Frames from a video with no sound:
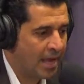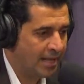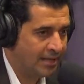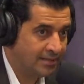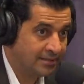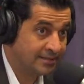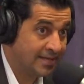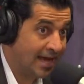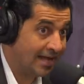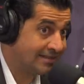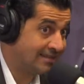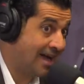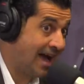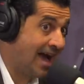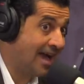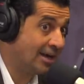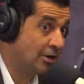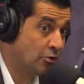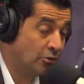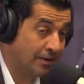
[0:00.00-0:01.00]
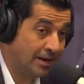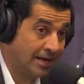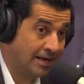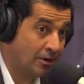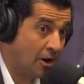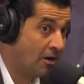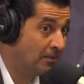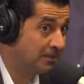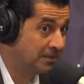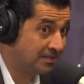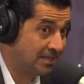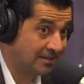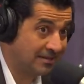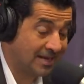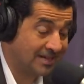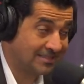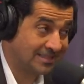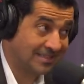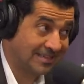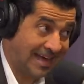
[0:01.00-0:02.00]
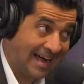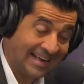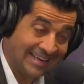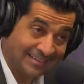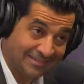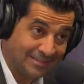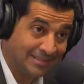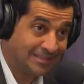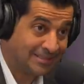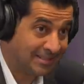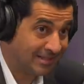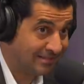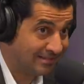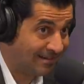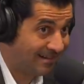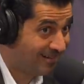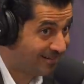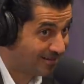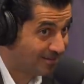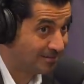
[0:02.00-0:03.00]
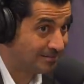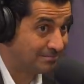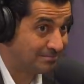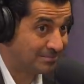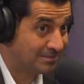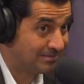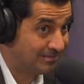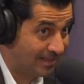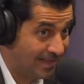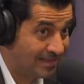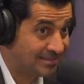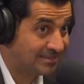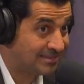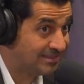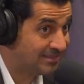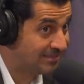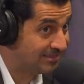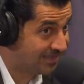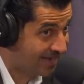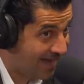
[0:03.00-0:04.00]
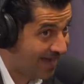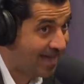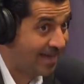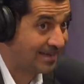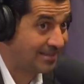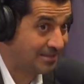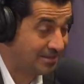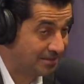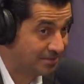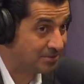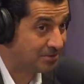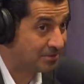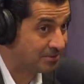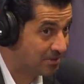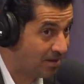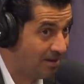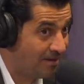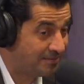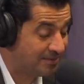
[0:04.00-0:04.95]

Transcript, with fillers: And he's got Kai Green, all these other guys. And Kai Green's an Arnold Classic guy, you know, so it's